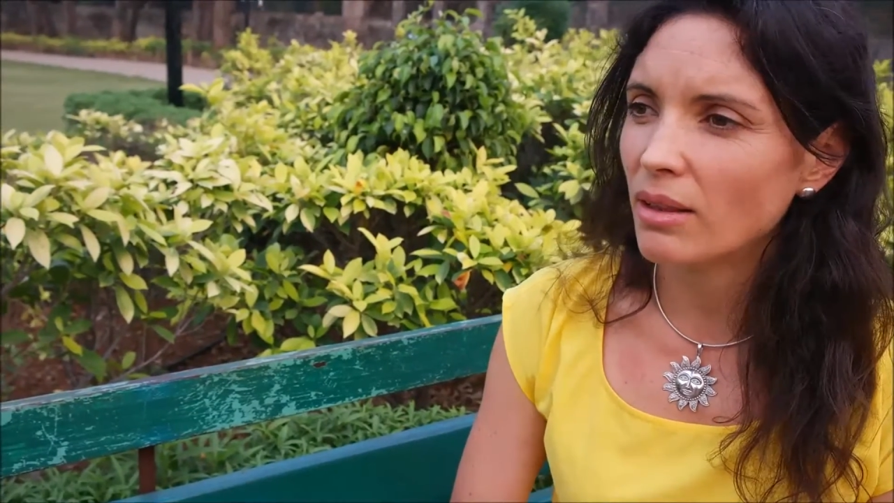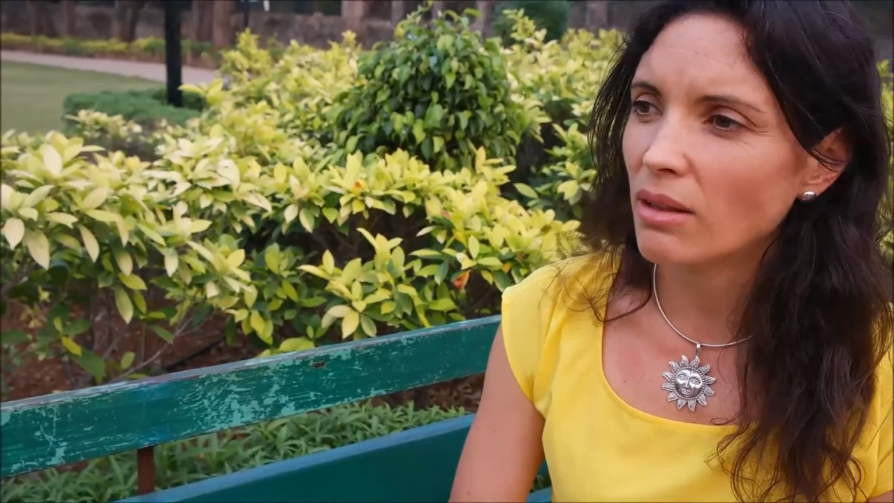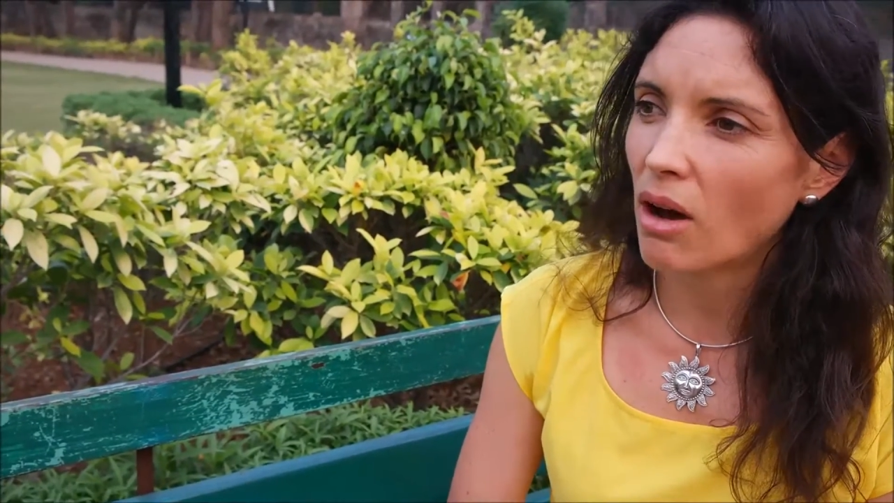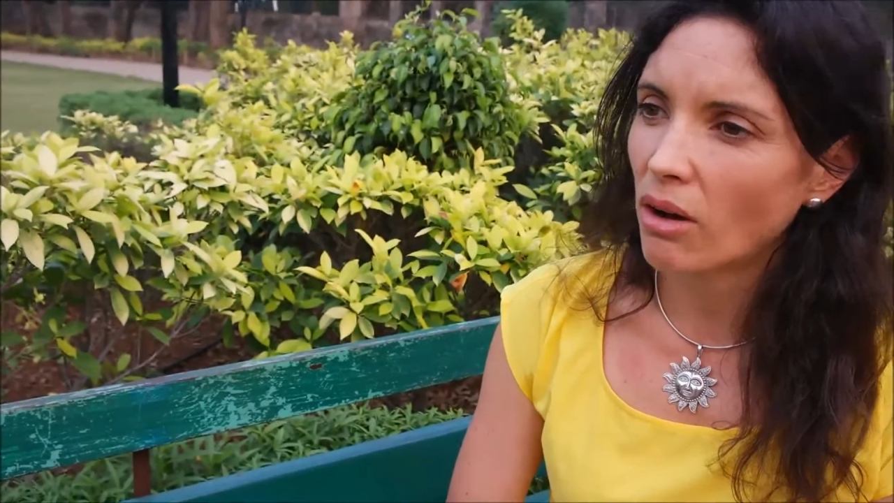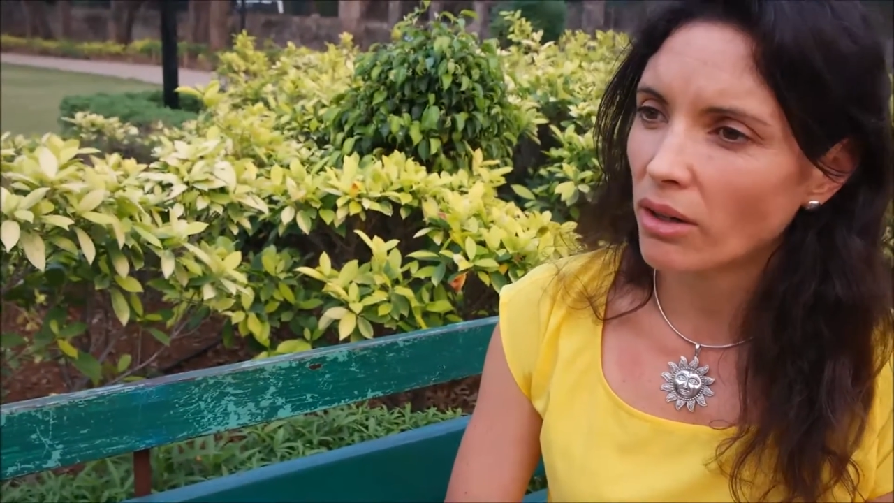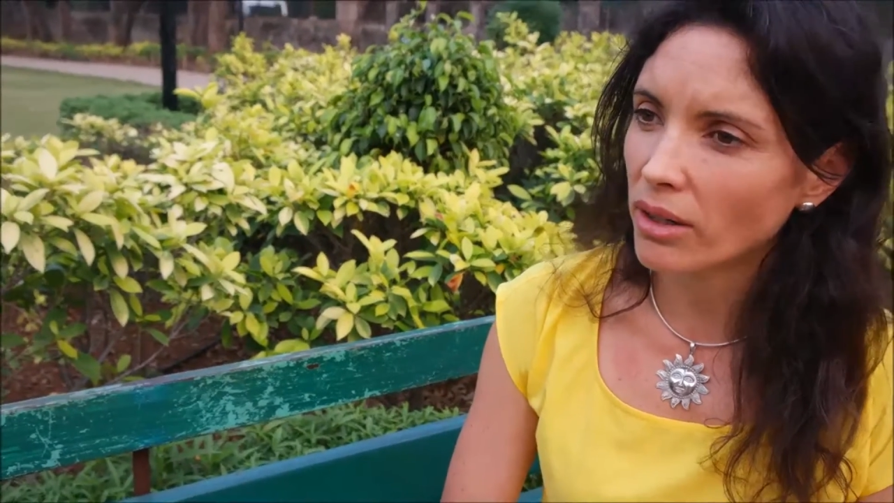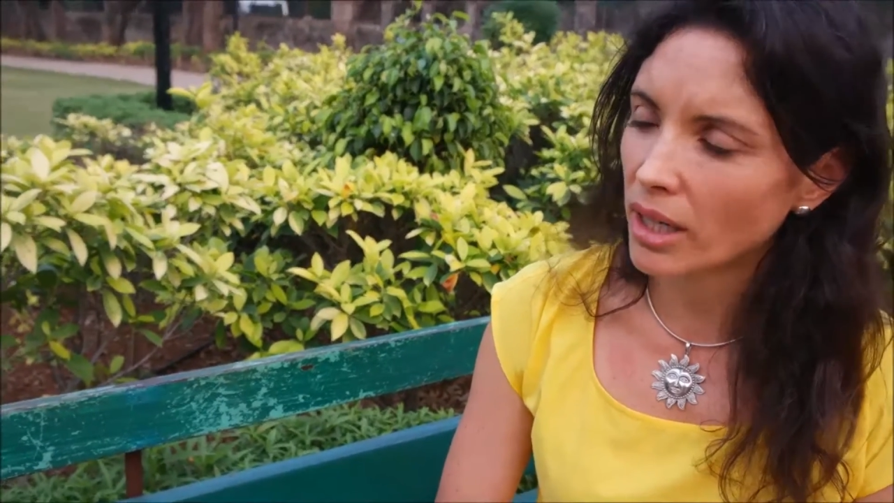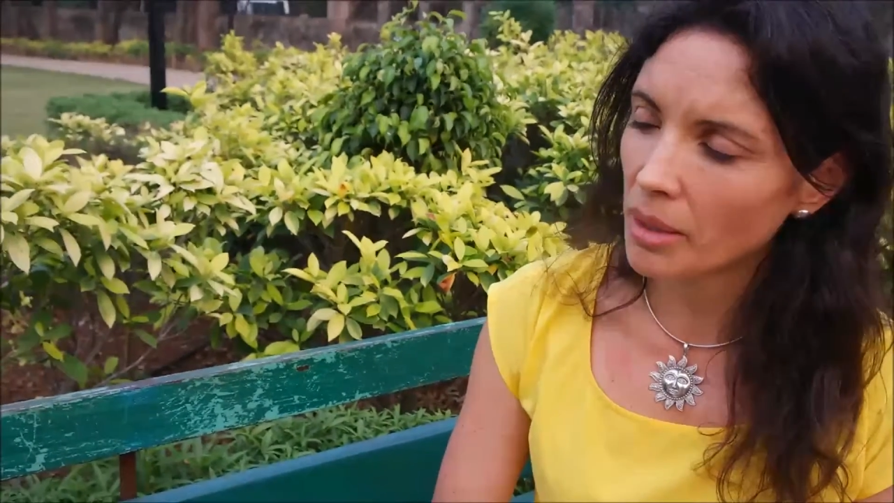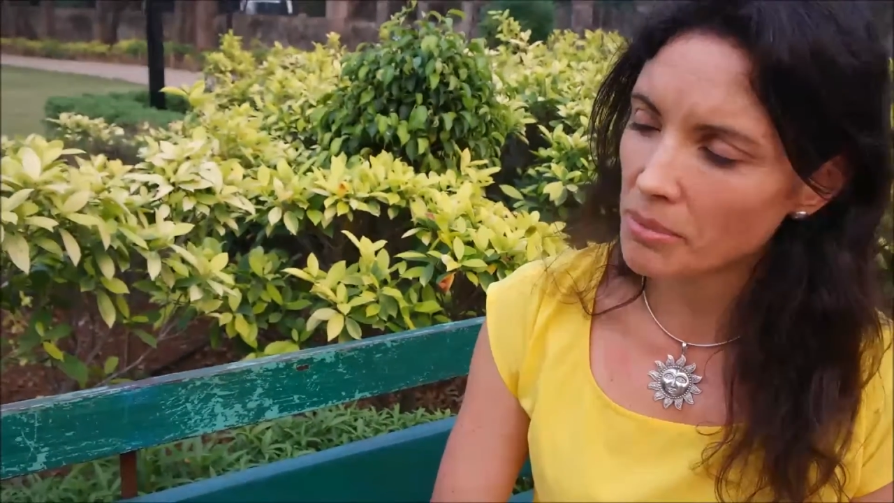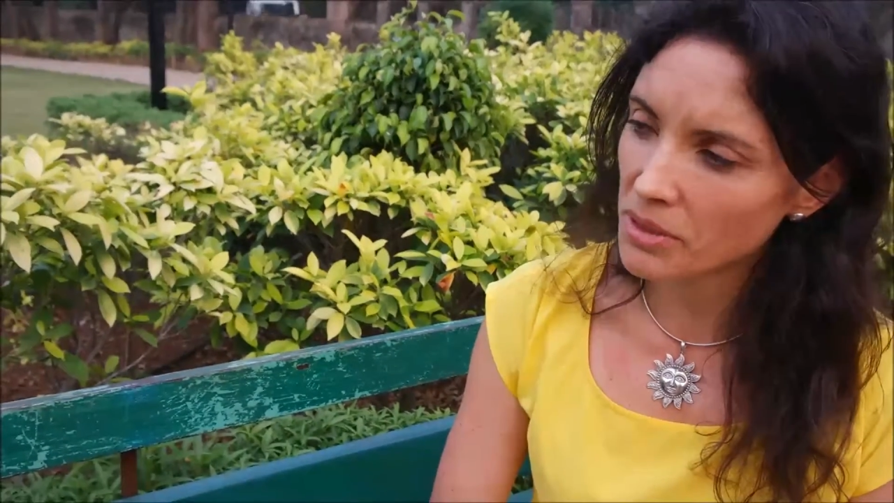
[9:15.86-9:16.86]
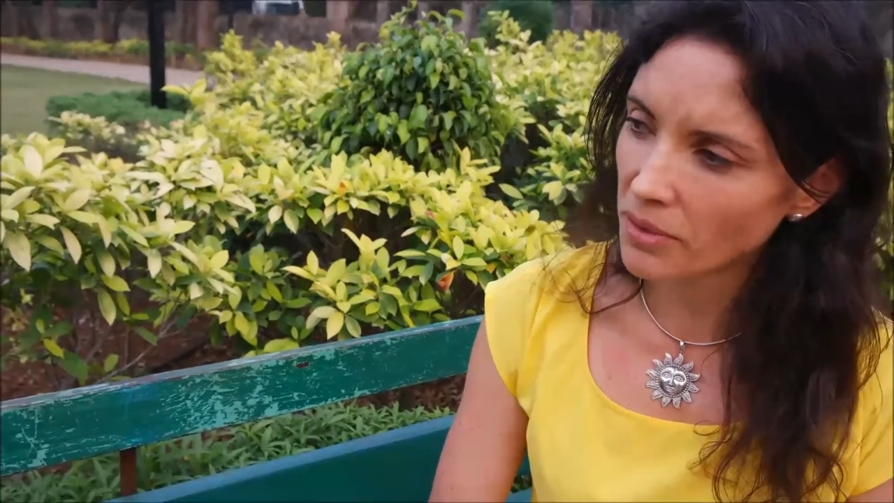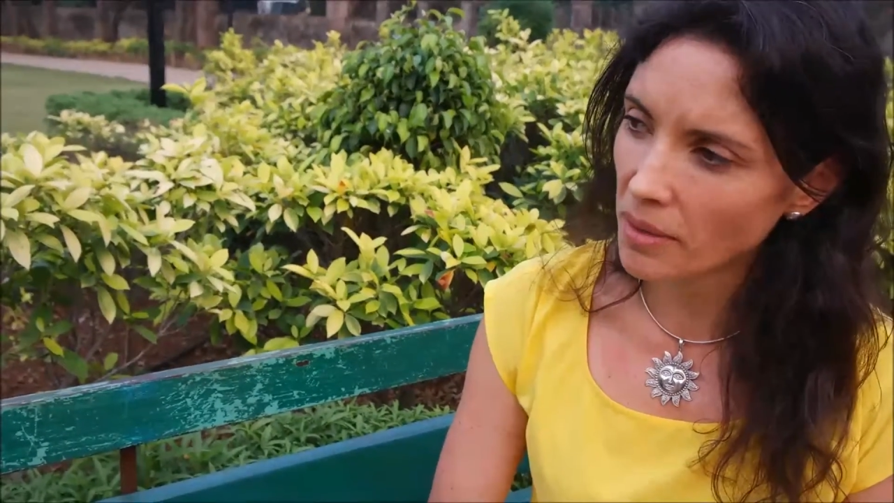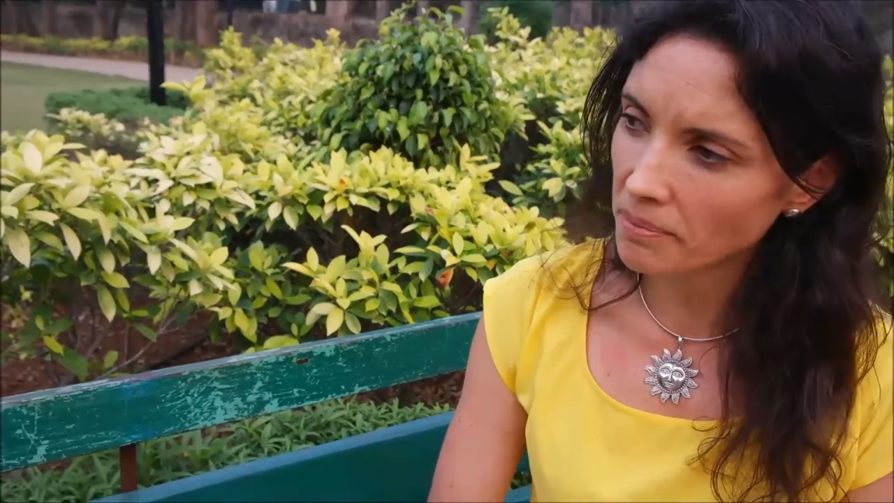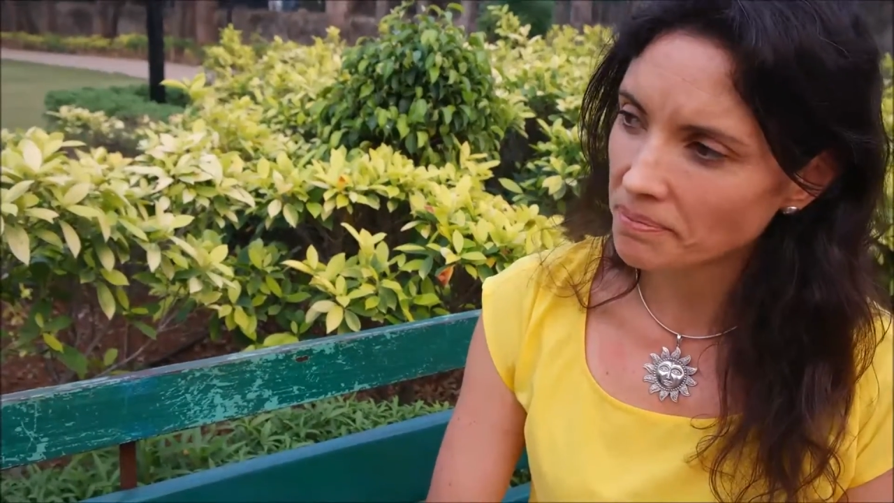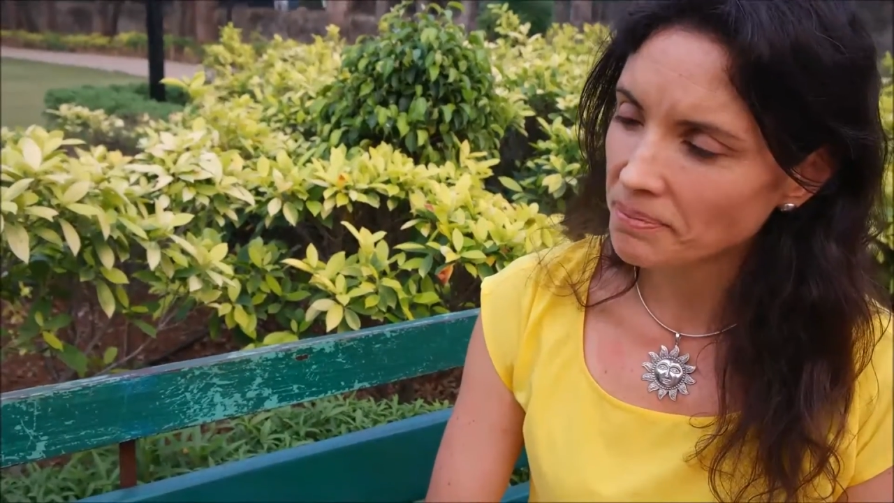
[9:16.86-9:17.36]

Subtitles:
longer comes from.